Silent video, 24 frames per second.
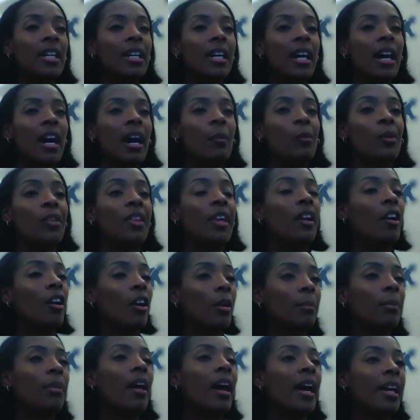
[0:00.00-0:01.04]
when they are
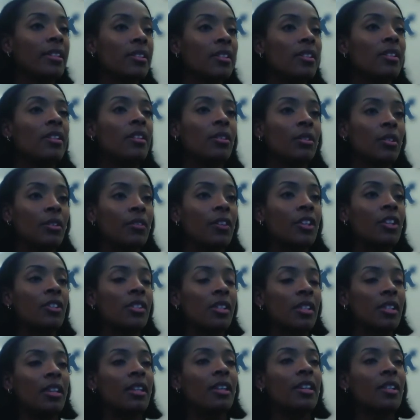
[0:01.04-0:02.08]
applying to the
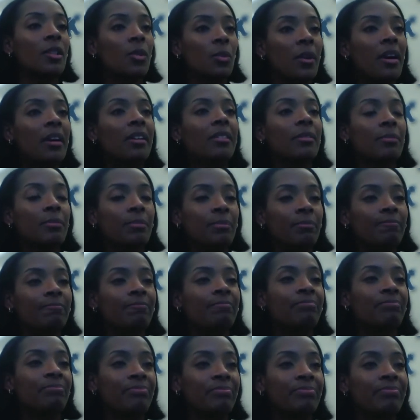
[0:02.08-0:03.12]
university as well.